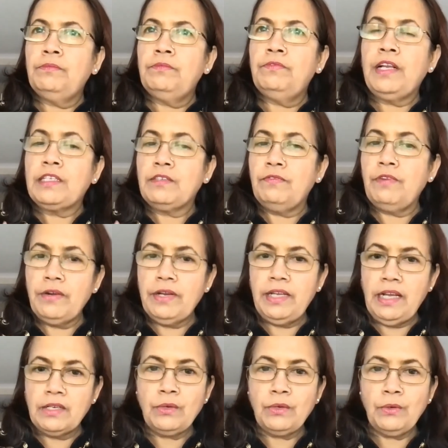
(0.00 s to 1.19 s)
felt very
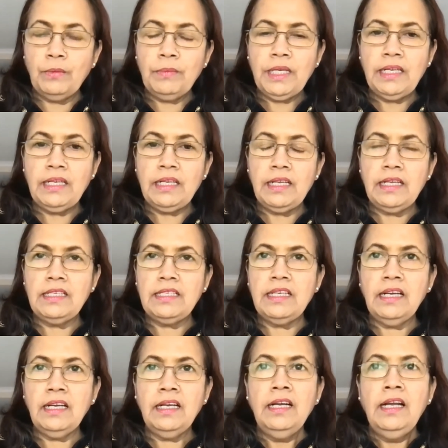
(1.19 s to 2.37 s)
at home in
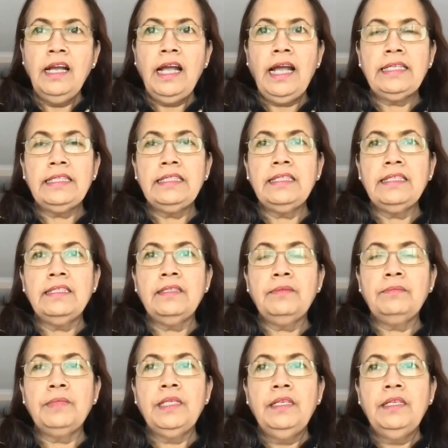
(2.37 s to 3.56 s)
India, and